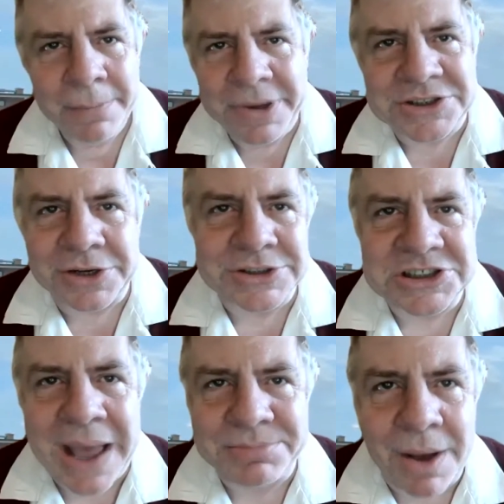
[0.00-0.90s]
Because it got
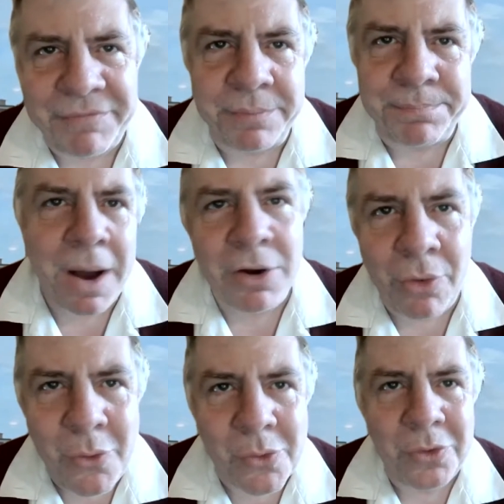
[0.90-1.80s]
snapped up for
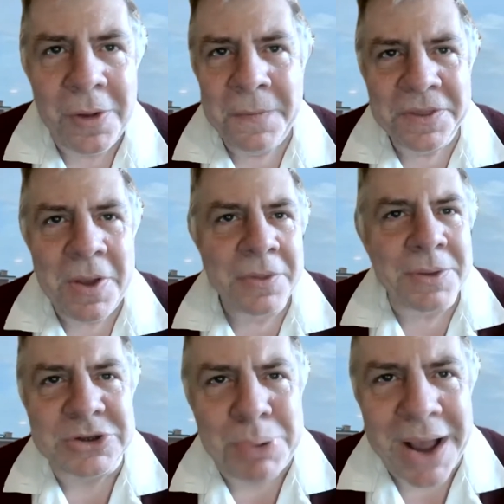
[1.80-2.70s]
bugger all. The,
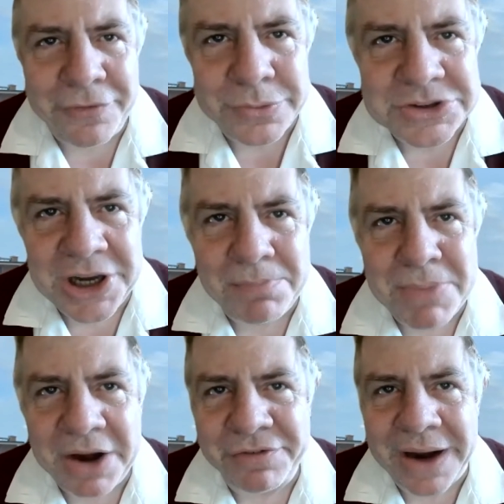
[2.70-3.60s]
the most powerful chip
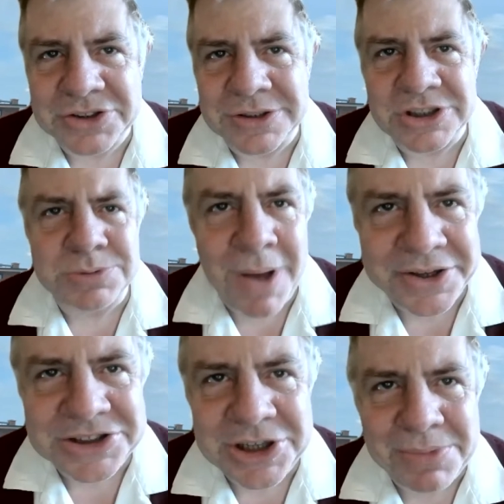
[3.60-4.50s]
manufacturer, the
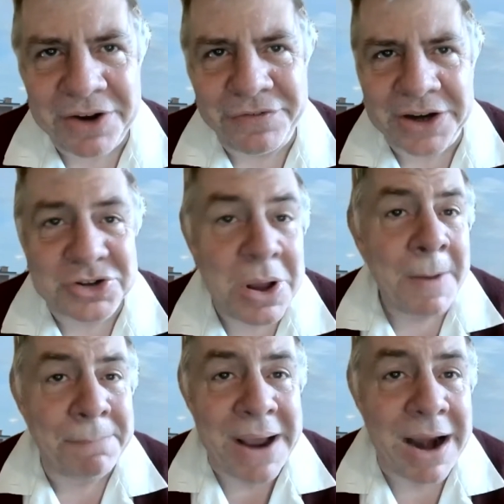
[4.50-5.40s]
smartest chip manufacturer,
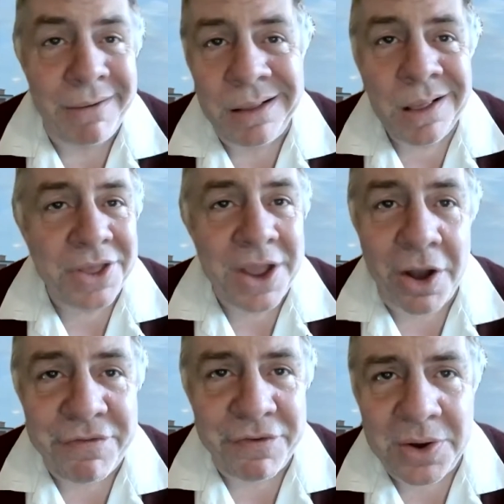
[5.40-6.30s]
powering the
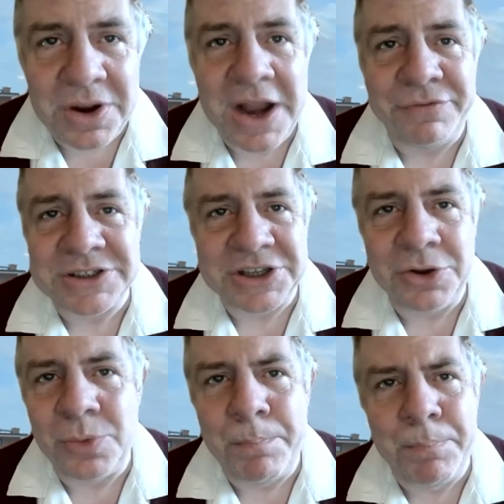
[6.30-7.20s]
iPhone and every
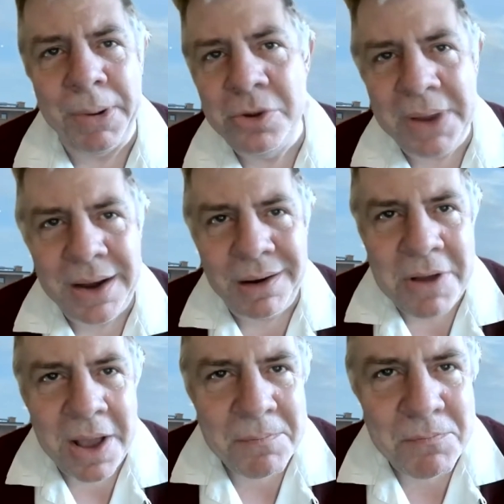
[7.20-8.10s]
single
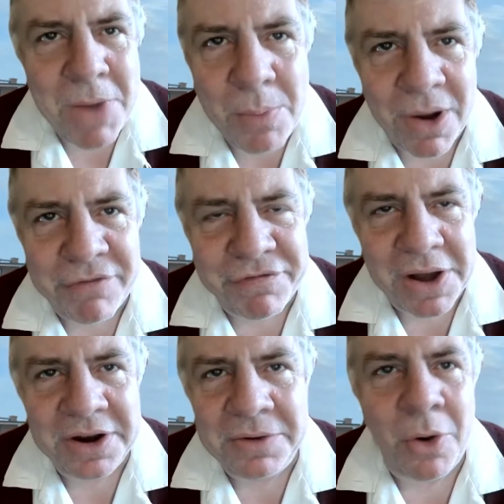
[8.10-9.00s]
blooming mobile
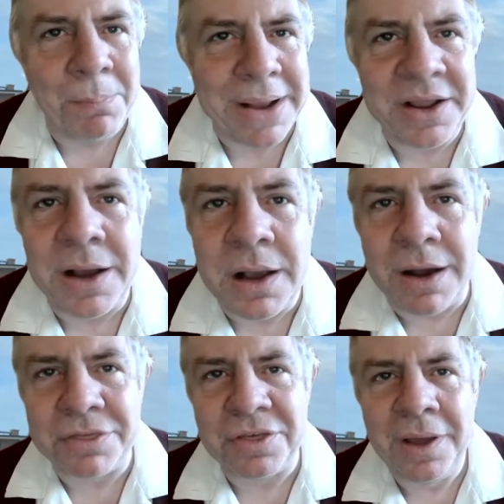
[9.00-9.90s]
phone in, on planet
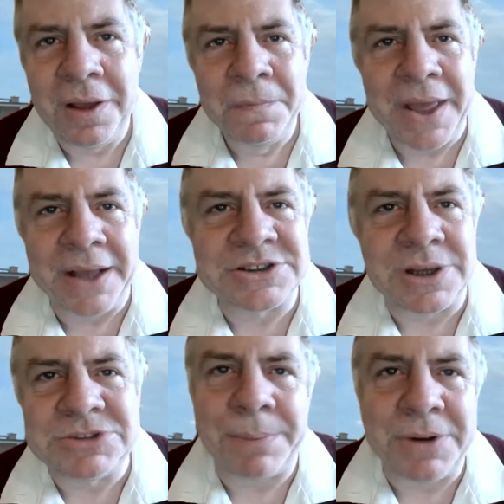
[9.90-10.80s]
Earth, and
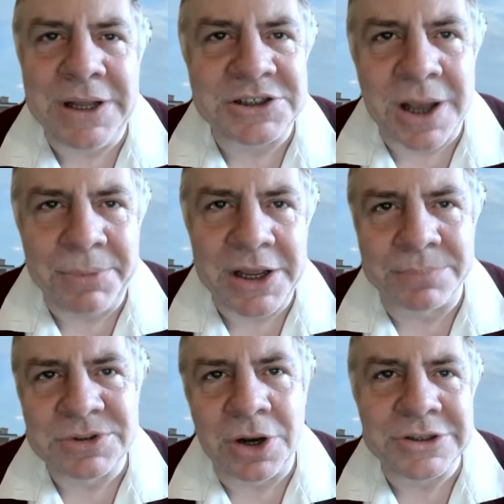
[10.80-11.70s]
some Japanese company
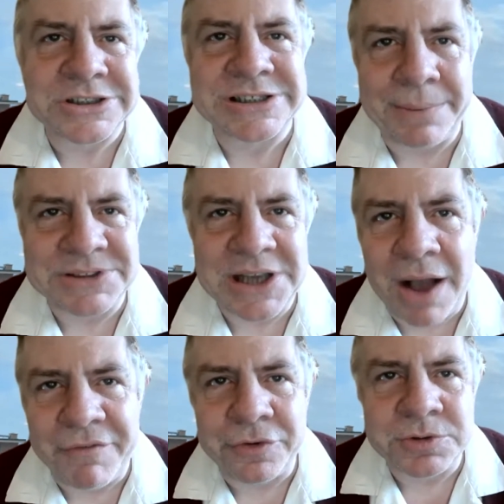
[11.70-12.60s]
comes along and snaps it
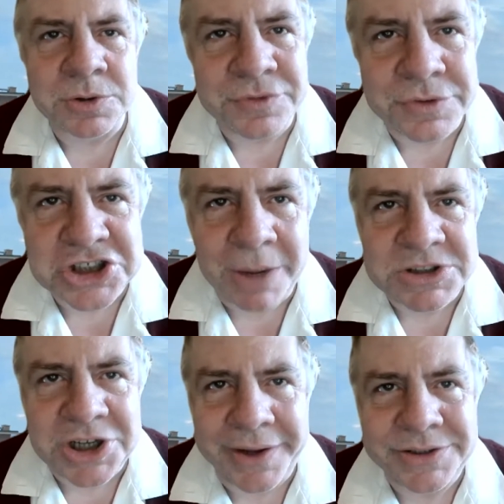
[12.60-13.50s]
up for, for
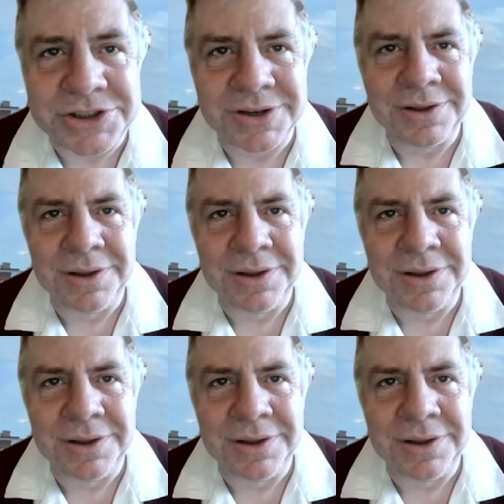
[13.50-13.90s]
chump change.